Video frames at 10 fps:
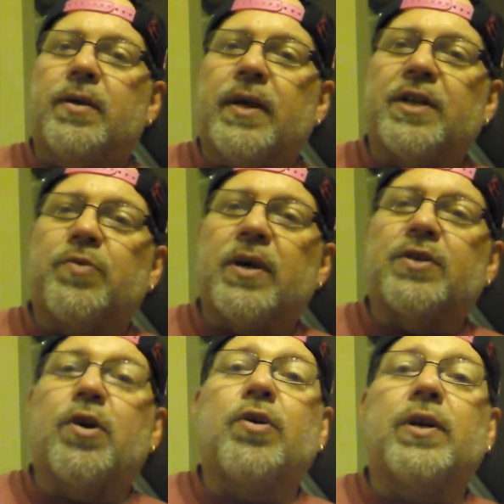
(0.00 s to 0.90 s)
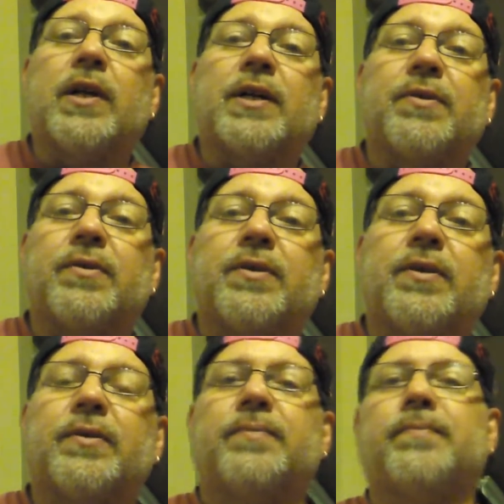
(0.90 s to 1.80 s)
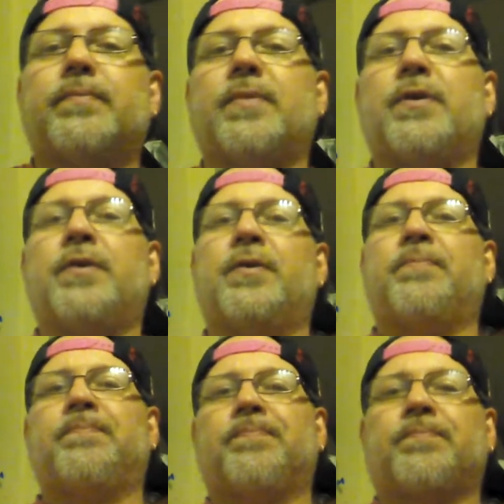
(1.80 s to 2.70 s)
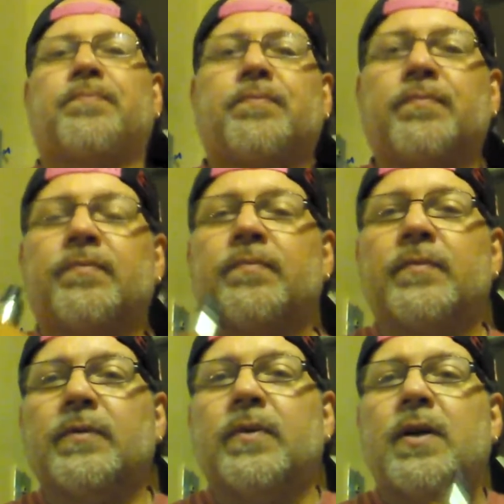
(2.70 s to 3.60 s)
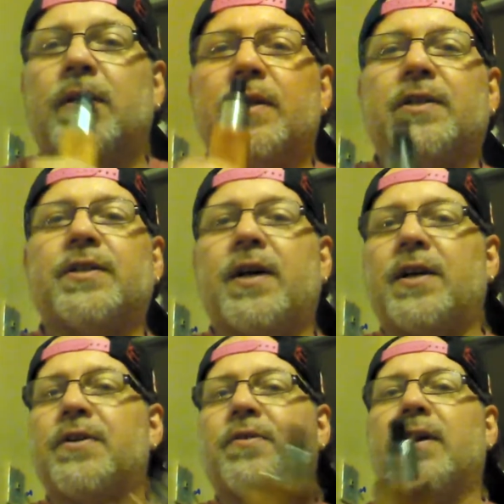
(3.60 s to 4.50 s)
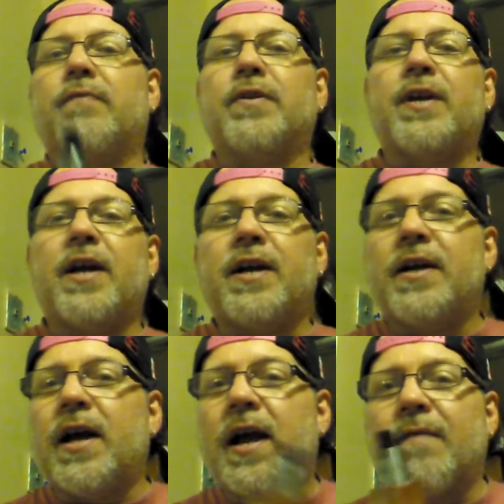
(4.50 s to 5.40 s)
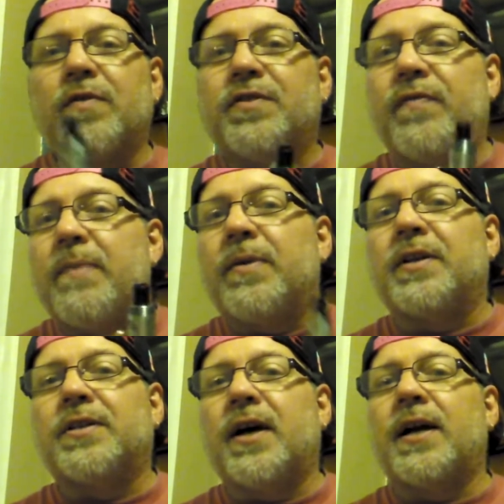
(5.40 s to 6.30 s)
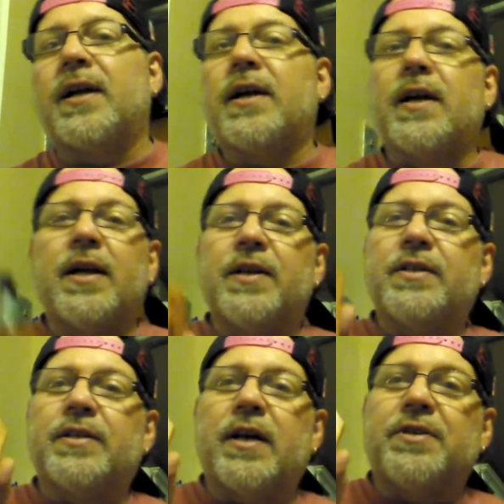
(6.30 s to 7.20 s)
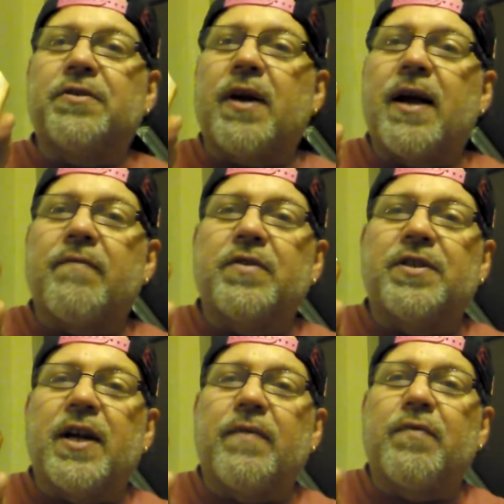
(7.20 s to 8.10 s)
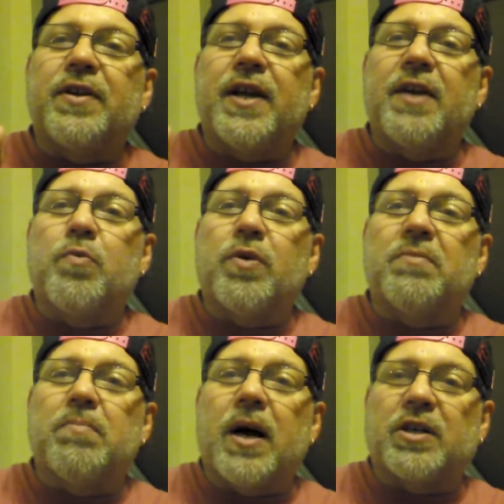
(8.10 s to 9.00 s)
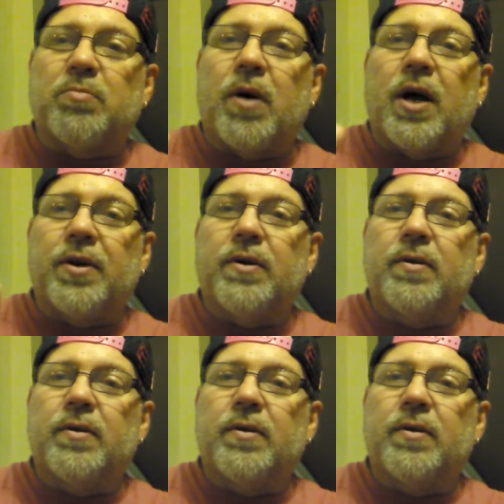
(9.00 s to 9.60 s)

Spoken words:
That's why it's called collectors. You know, this is not your everyday average vaping site, and this is not your average everyday wooden box mod.